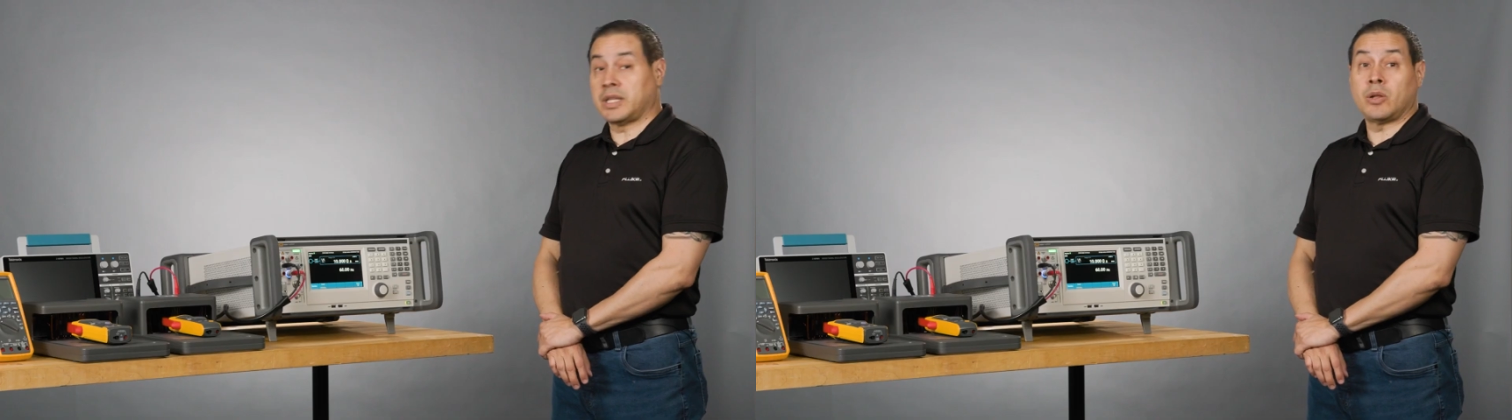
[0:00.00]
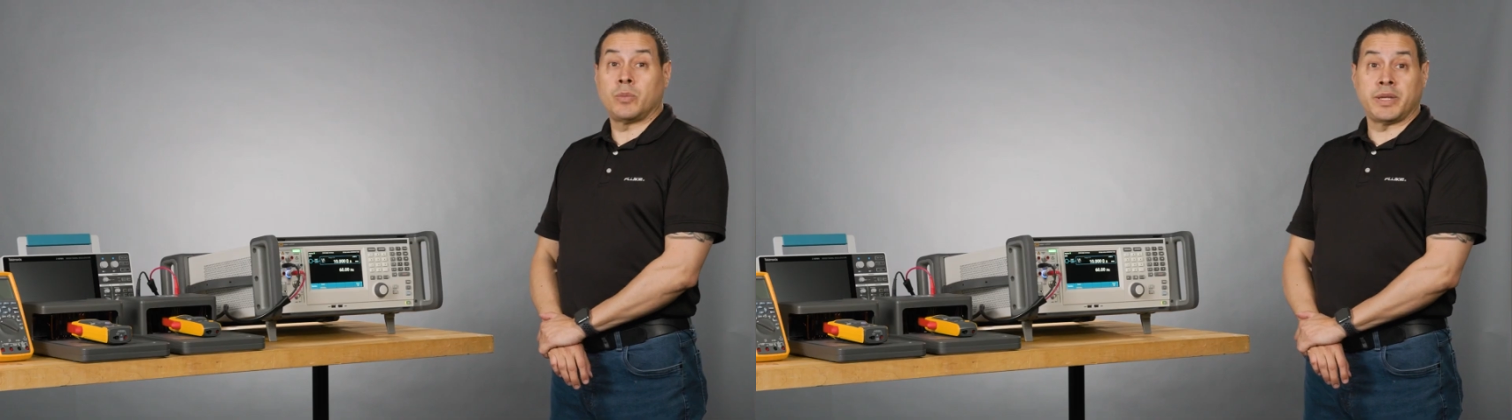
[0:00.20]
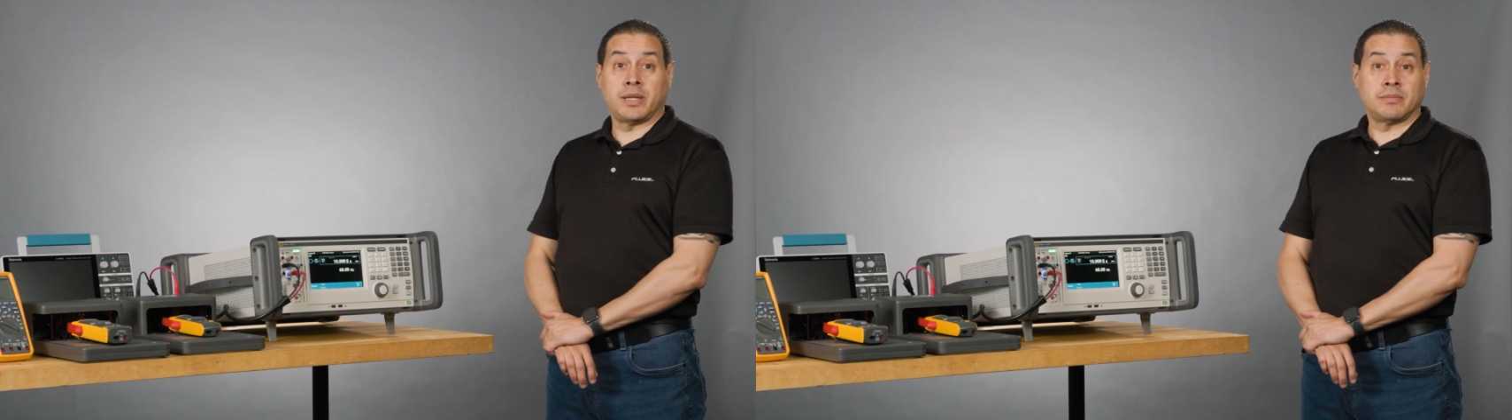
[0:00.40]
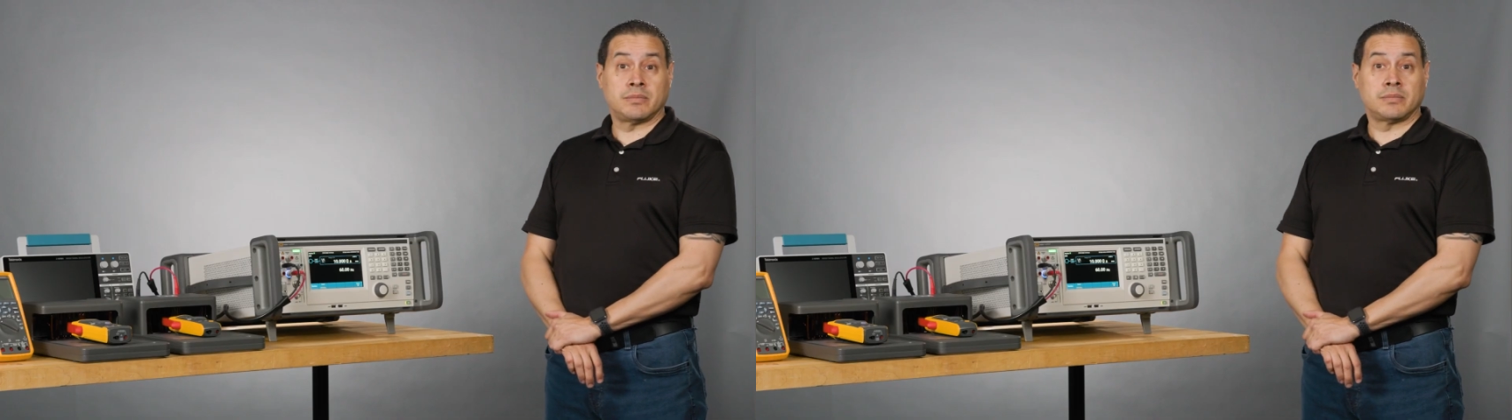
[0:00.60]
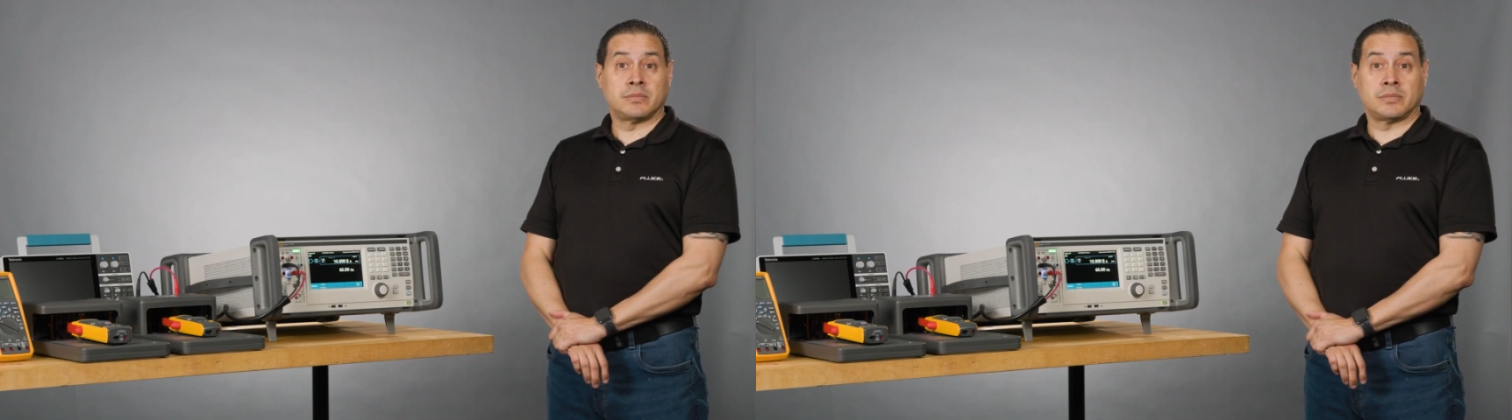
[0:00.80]
That will be
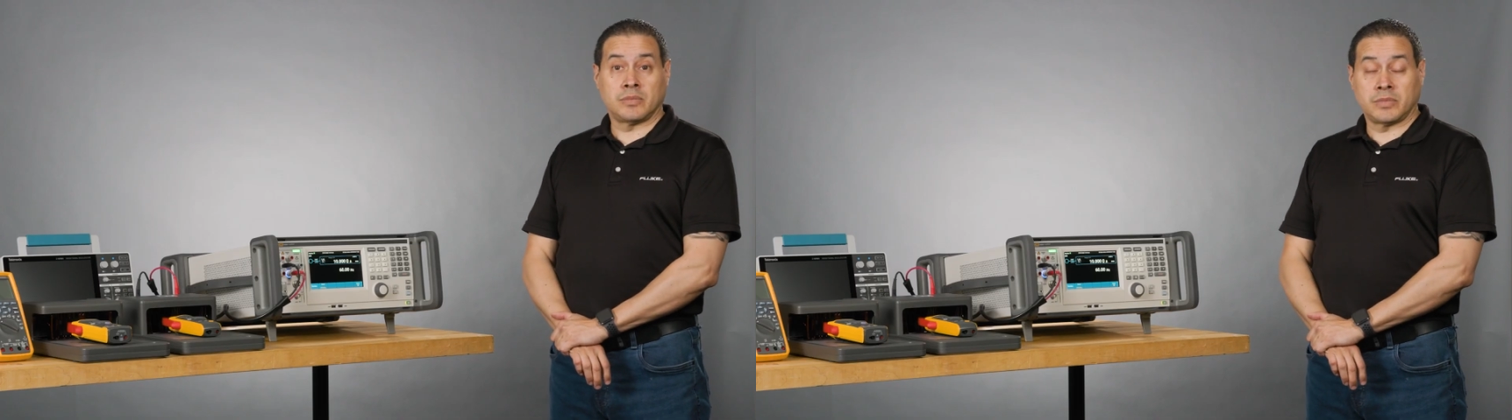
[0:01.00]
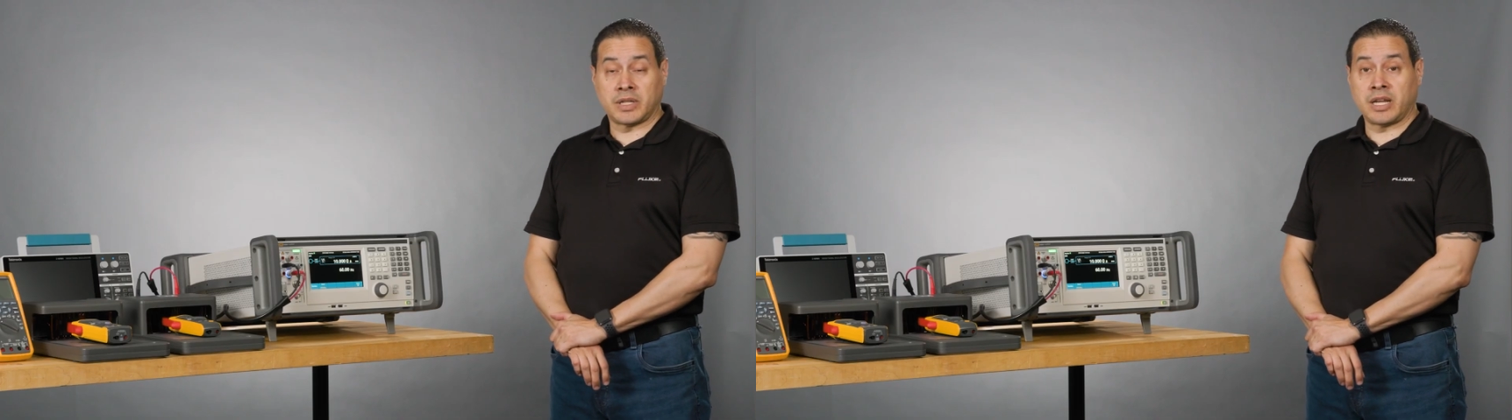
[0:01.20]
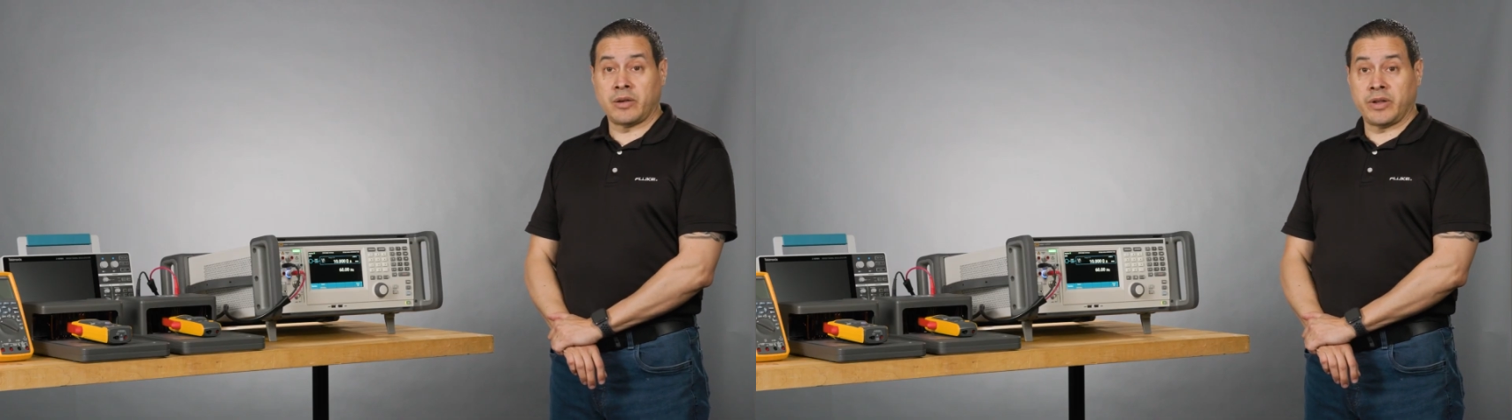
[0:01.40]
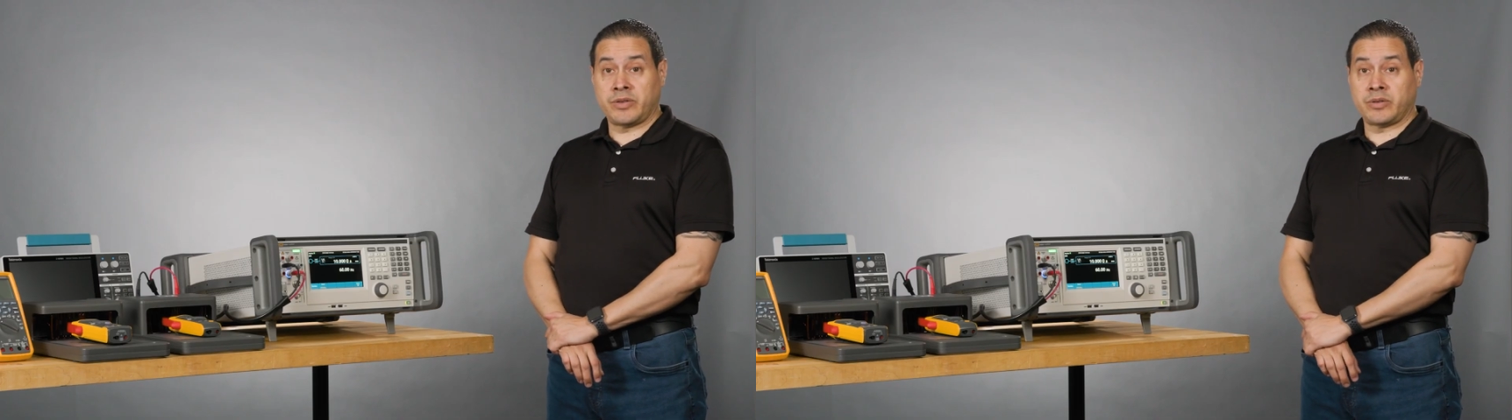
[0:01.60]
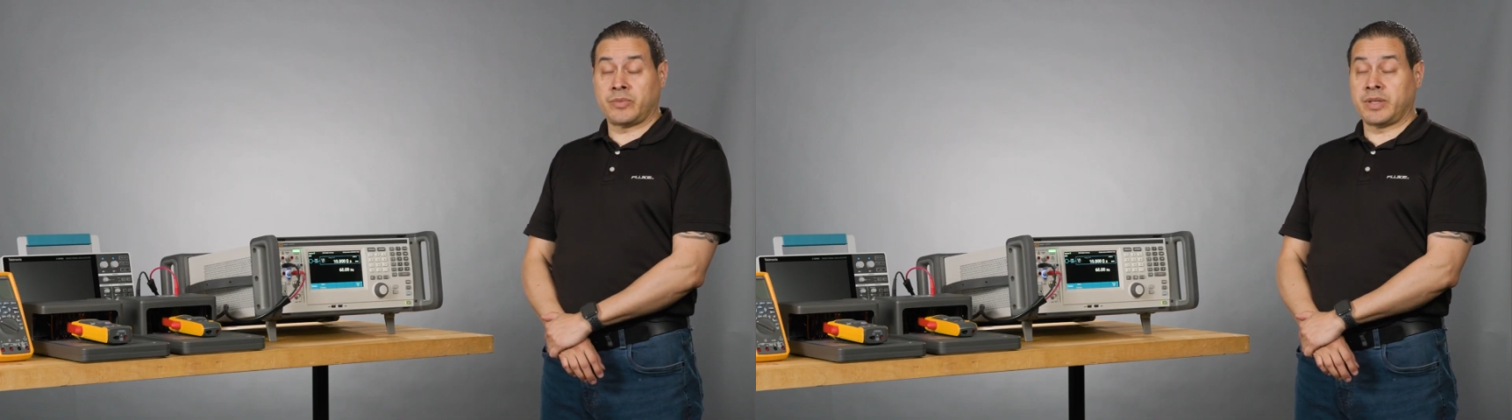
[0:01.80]
the
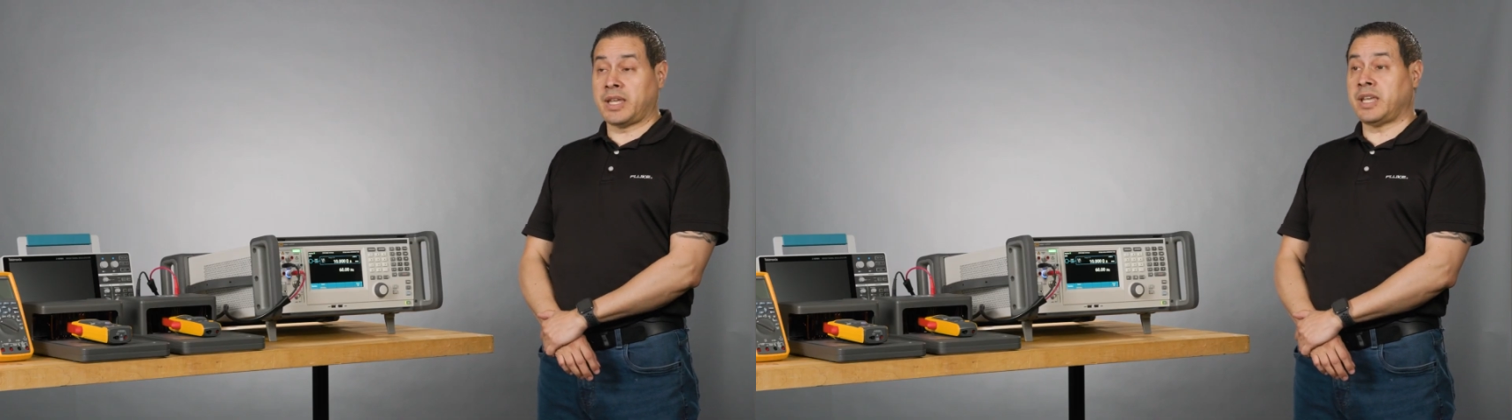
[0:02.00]
calibration of the